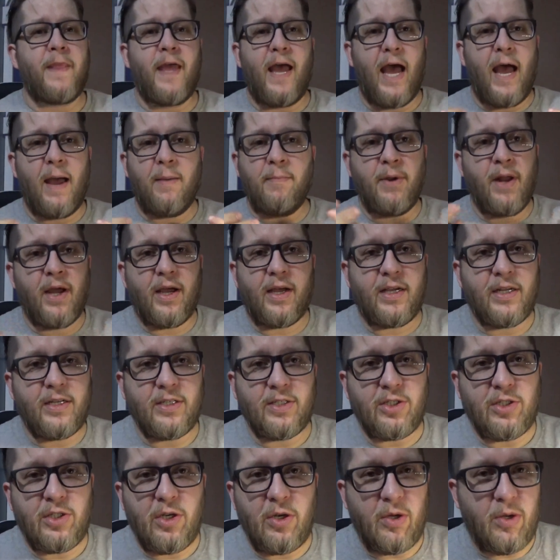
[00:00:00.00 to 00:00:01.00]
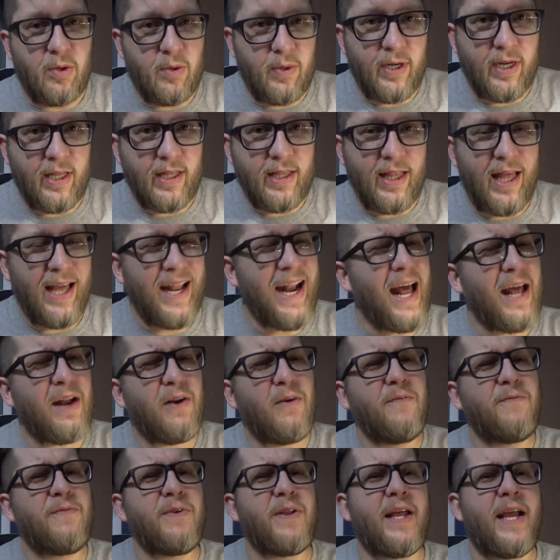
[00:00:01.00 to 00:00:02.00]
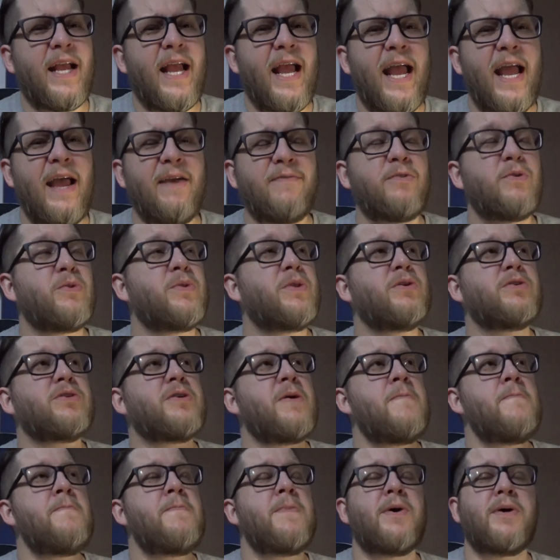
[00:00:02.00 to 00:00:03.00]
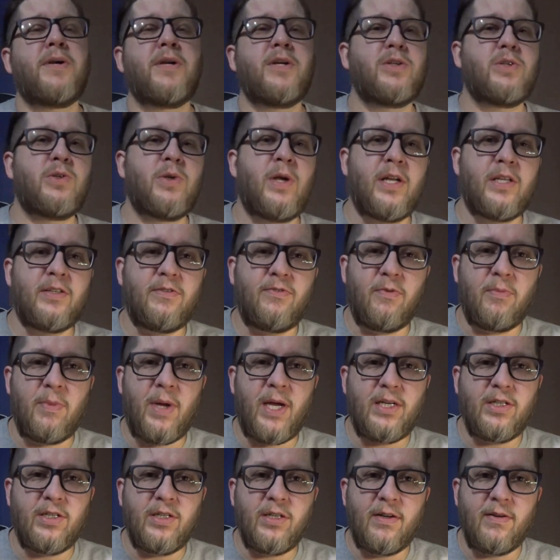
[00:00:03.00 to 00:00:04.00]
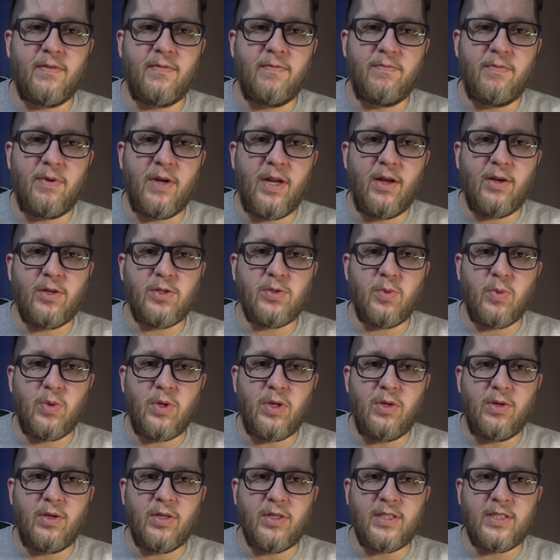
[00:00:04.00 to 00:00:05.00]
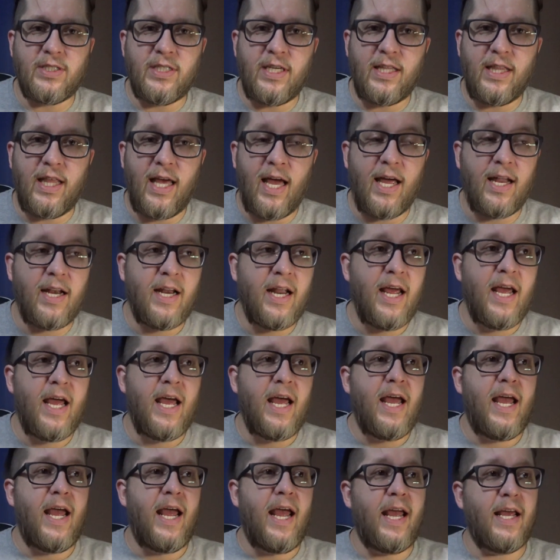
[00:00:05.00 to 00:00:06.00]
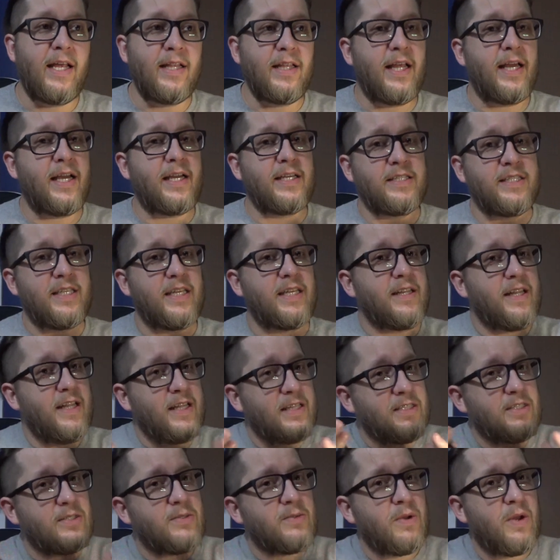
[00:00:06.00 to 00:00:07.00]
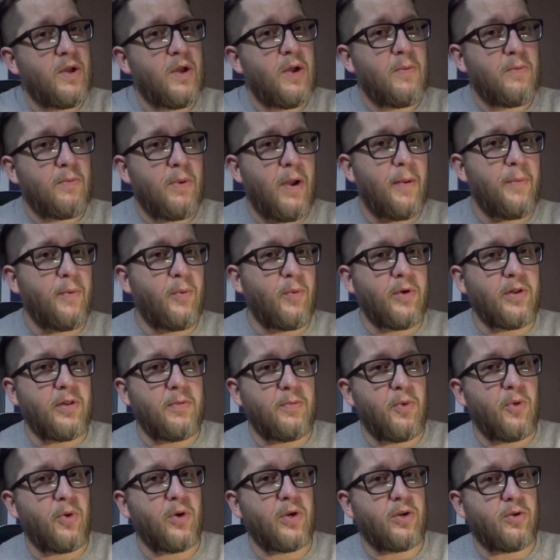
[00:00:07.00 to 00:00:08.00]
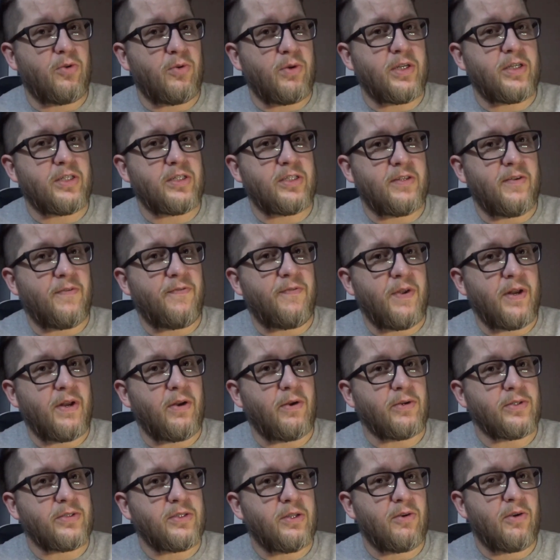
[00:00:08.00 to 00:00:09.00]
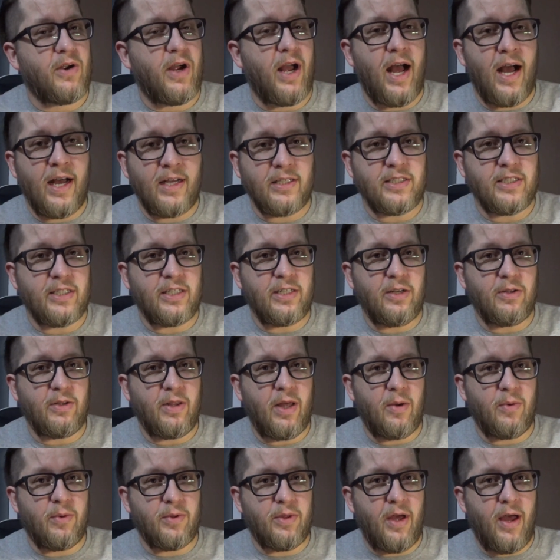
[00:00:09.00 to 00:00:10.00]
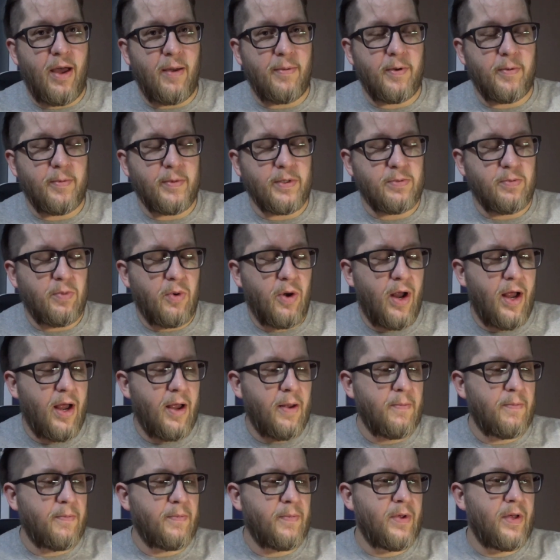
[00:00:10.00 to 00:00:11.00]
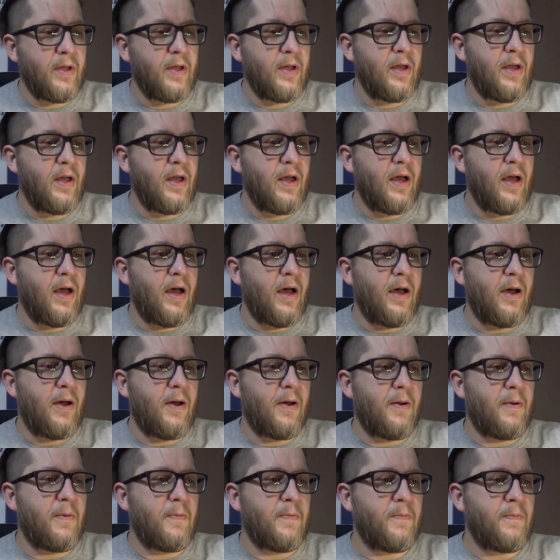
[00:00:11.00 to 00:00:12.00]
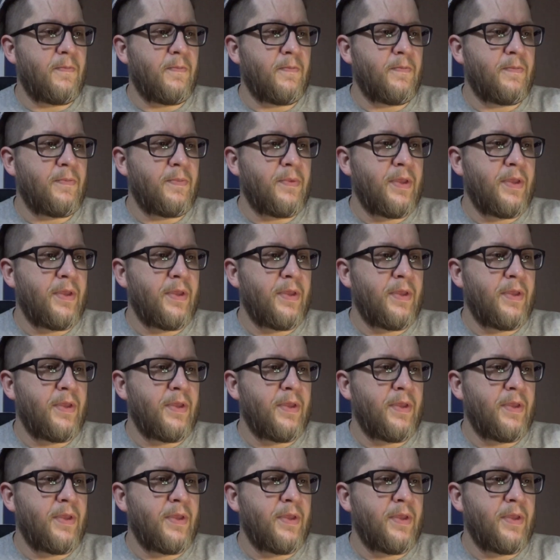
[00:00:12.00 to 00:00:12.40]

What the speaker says: I'm not going to show you any of that. I don't feel like I have to. There's a million transformation videos where you can see that. And like I said, that's probably one of the more egregious offenders. They're constantly doing that with Optimus Prime. And